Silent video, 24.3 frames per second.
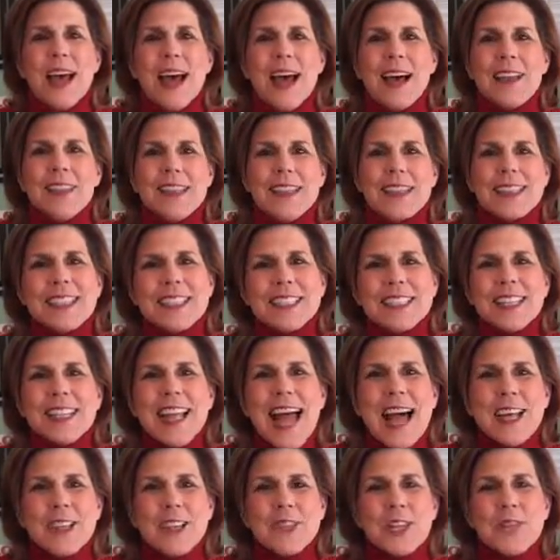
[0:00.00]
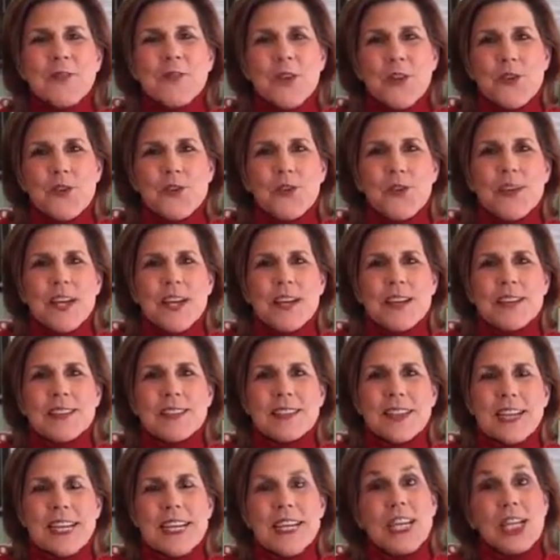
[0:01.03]
The six classes of nutrients
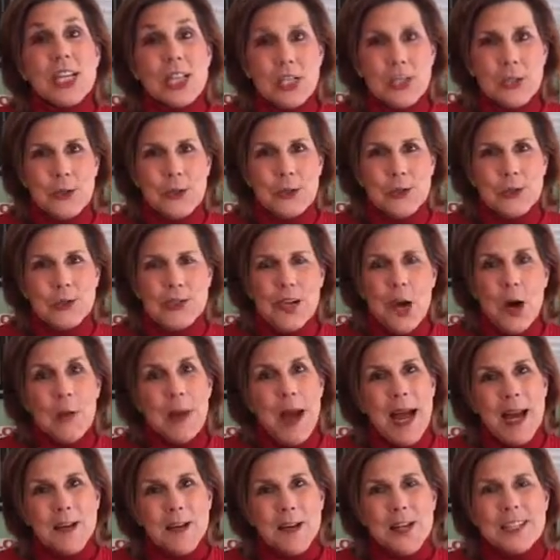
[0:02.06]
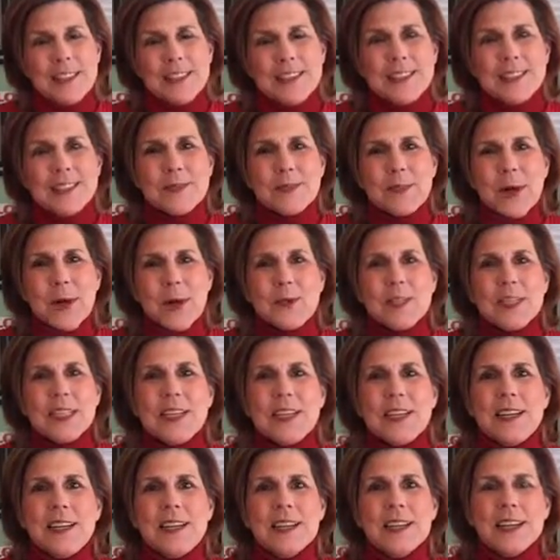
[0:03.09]
include carbohydrates,
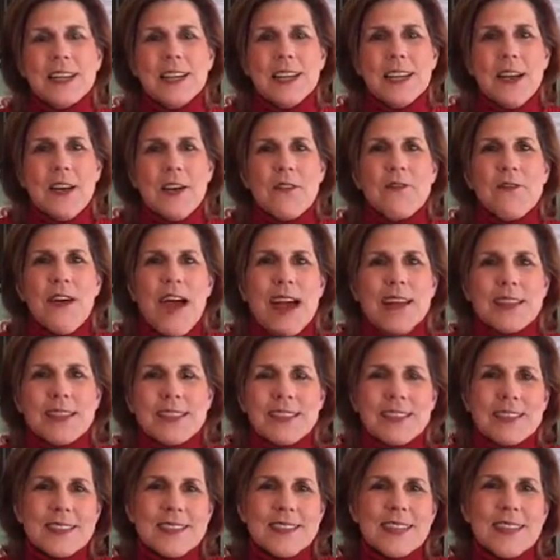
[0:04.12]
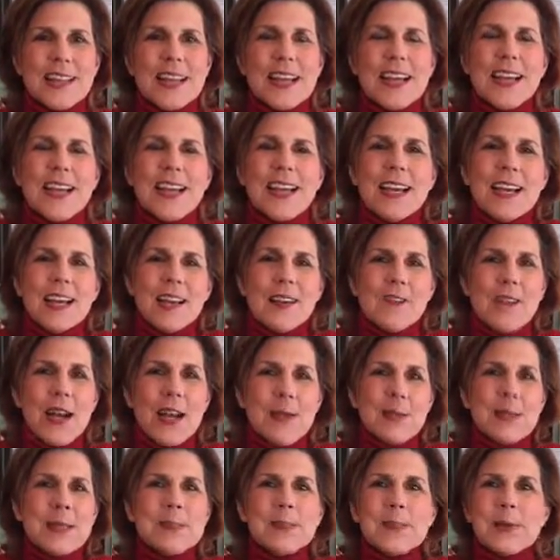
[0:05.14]
protein, fats,
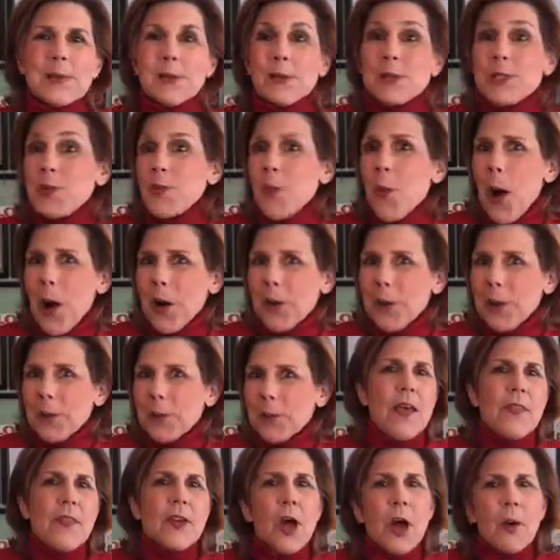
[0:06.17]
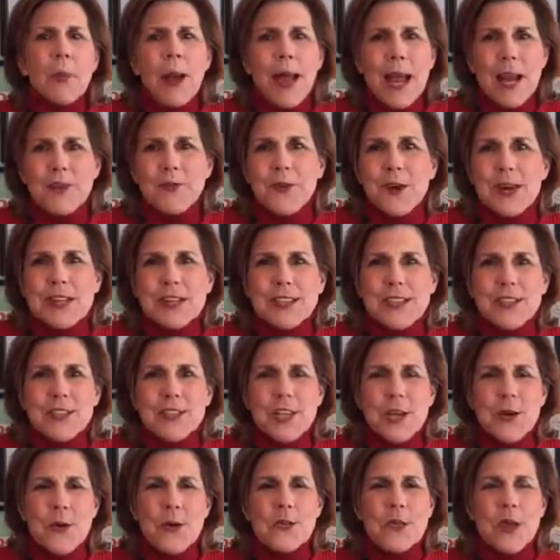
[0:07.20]
vitamins, minerals, and water. The carbohydrates,
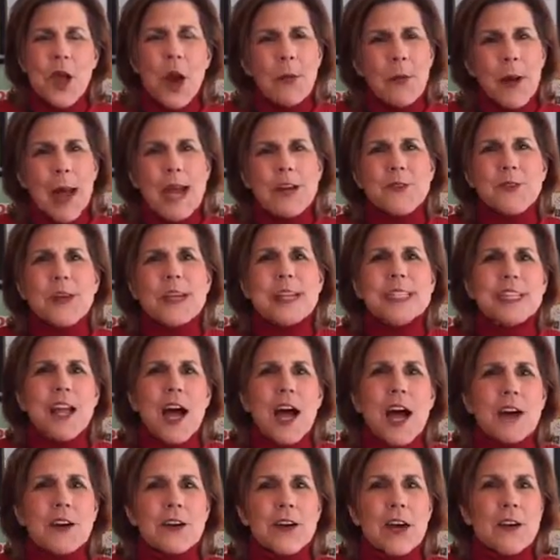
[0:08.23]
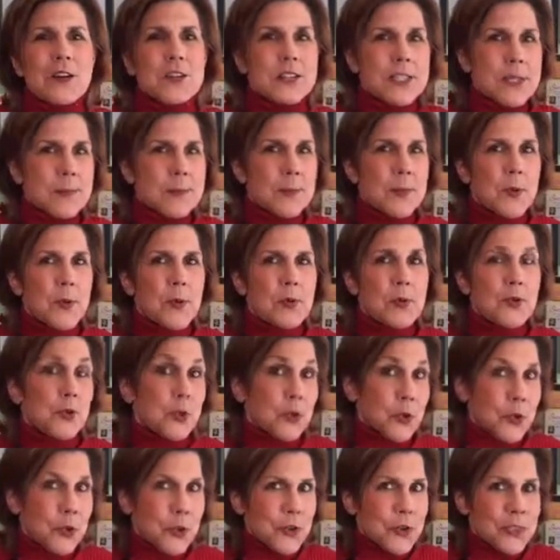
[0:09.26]
though, the carbohydrates are our simple
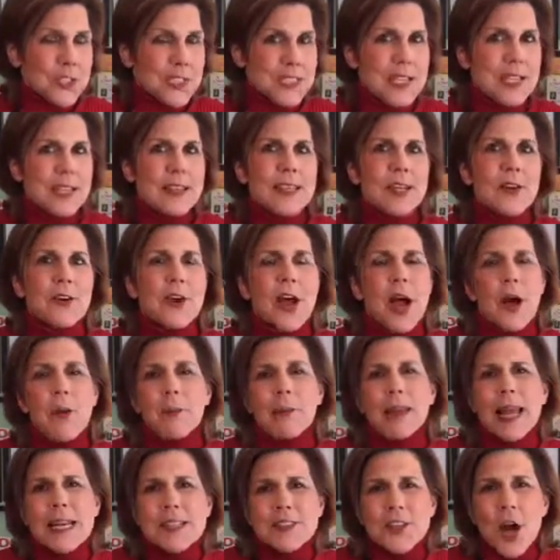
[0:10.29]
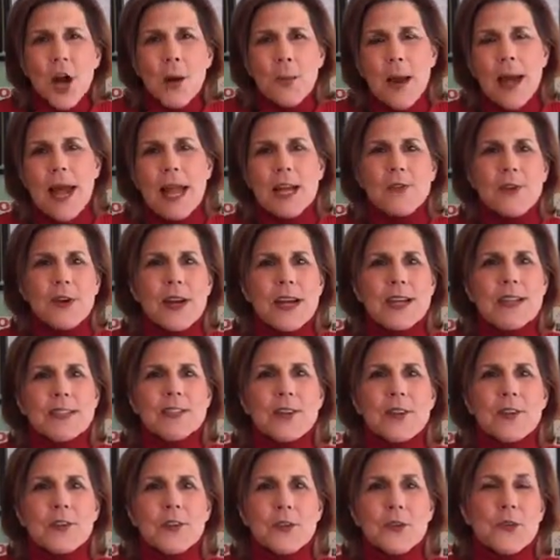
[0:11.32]
sugars, they're complex carbohydrates,
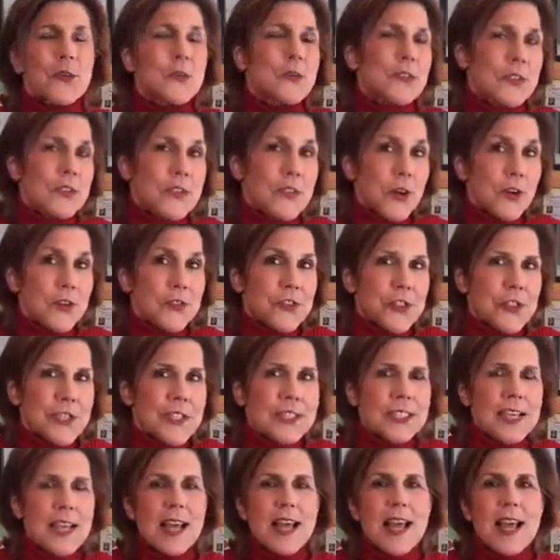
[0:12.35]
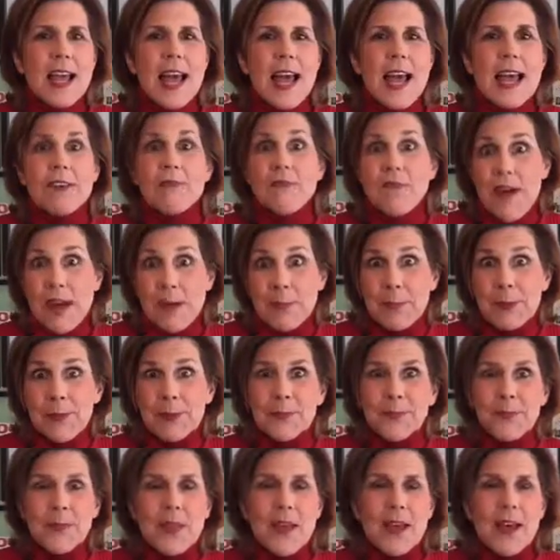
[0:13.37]
also known as starches, and fiber.
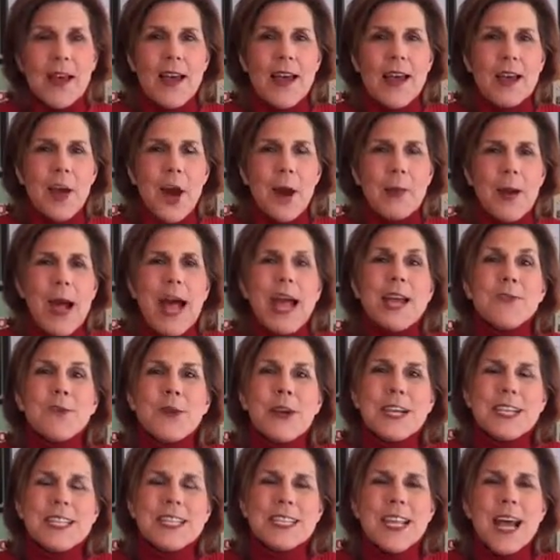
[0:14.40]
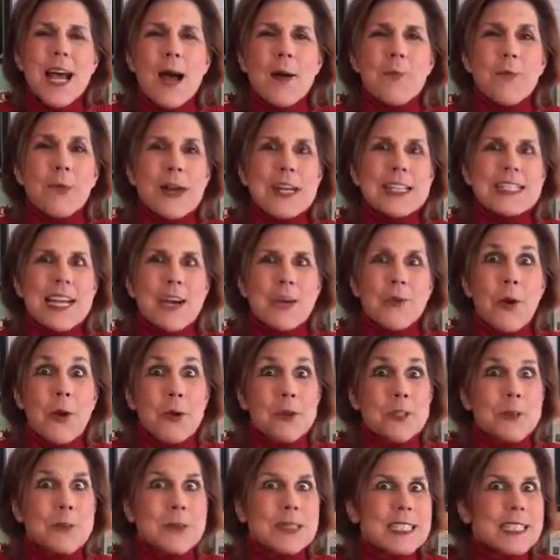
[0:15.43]
Uh, carbohydrates um, break down
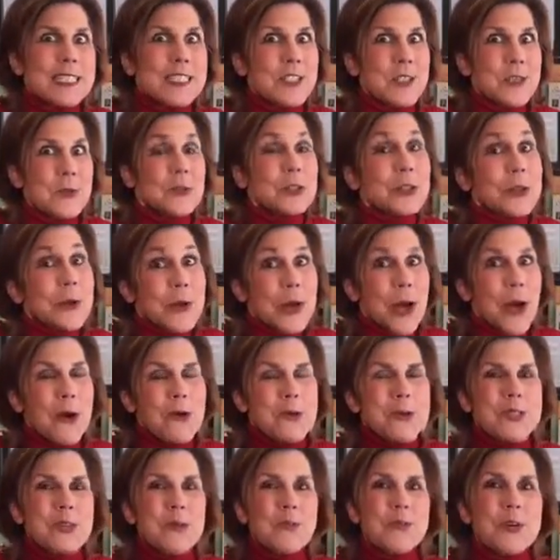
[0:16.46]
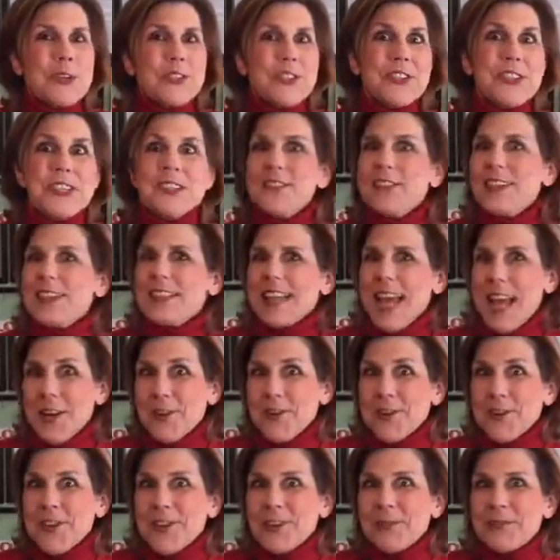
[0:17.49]
ultimately to glucose, which gives us
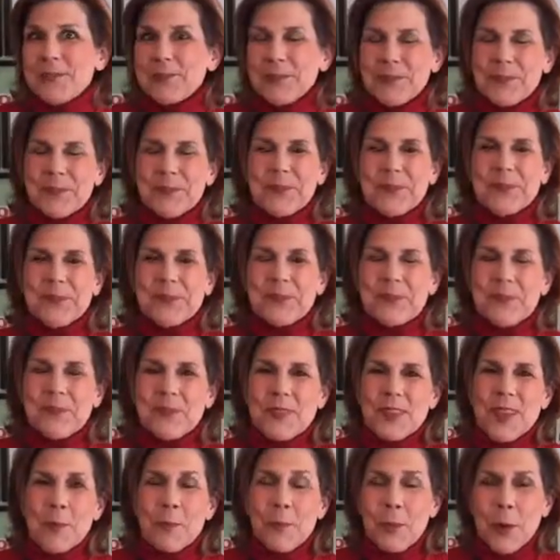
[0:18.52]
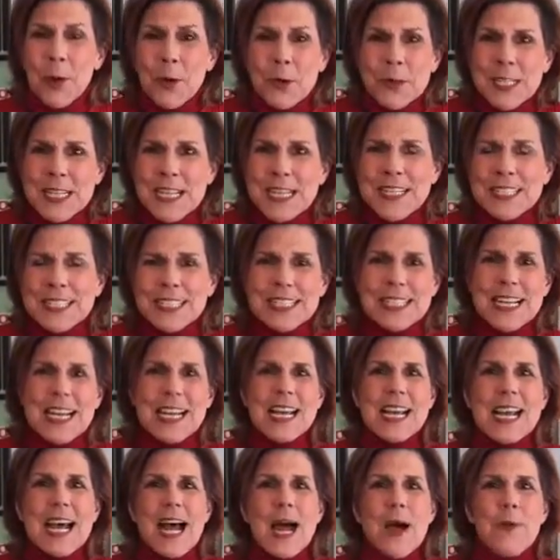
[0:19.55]
energy. Proteins,
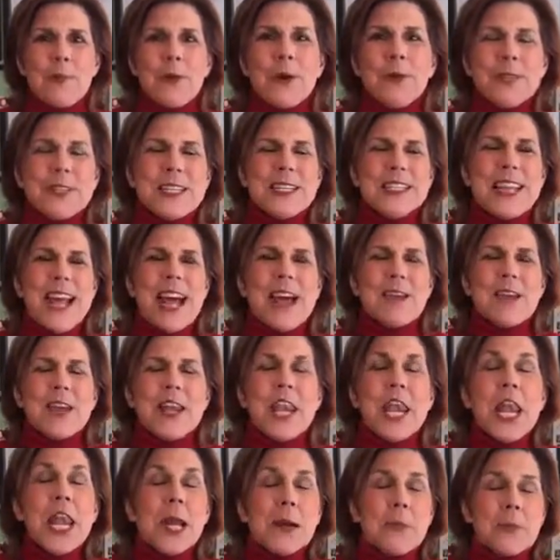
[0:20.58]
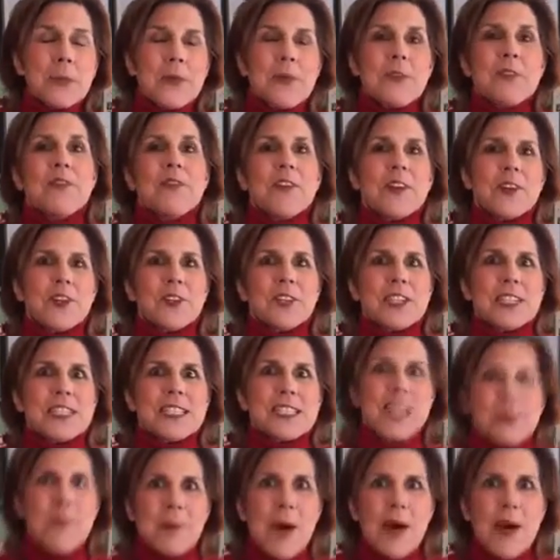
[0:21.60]
uh, proteins have a number of functions in
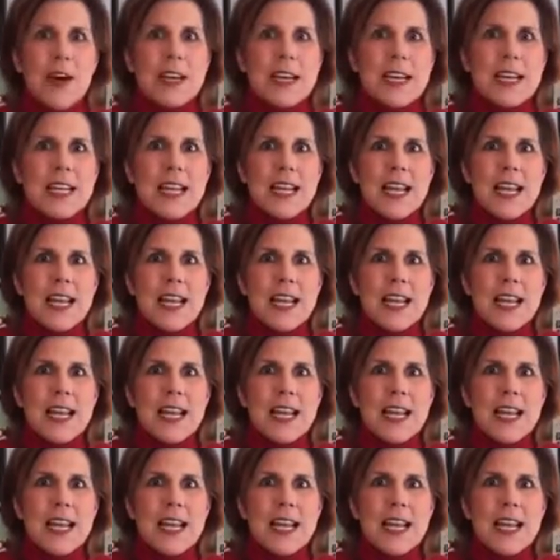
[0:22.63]
the body.